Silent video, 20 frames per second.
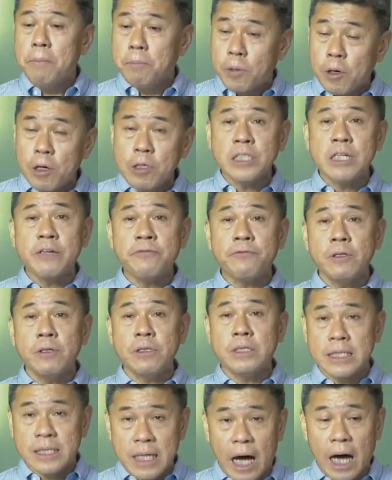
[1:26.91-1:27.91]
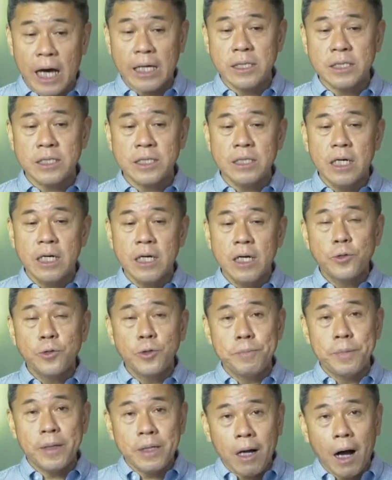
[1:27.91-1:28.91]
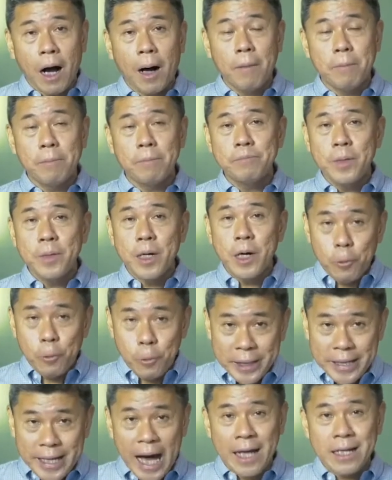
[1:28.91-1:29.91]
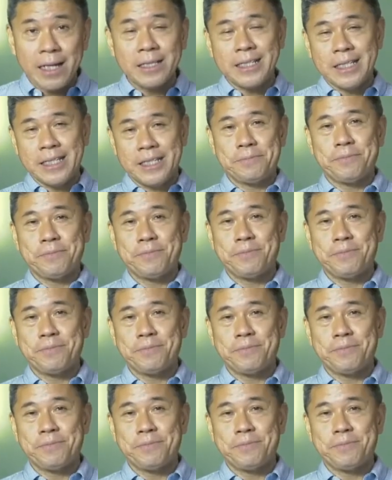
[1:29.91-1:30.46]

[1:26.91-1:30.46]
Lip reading: merciful designs to become reality.